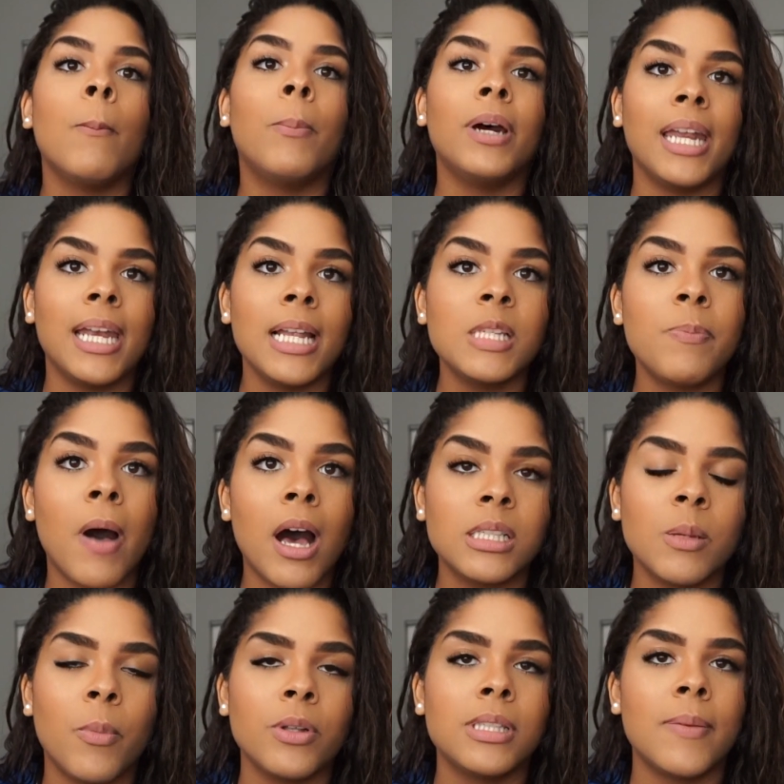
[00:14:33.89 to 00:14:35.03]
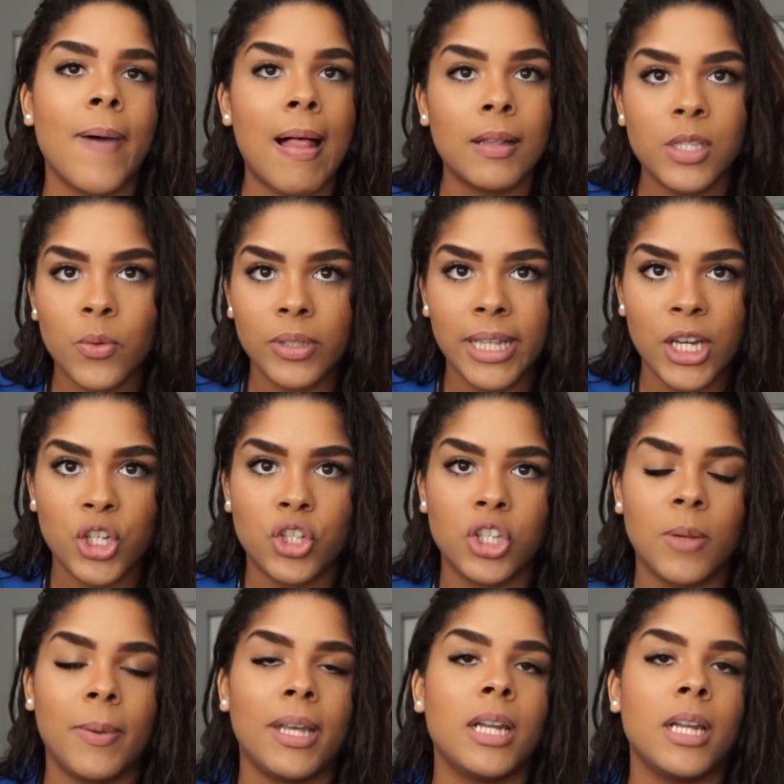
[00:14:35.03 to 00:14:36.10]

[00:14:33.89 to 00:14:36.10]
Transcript: But it is possible to balance a relationship.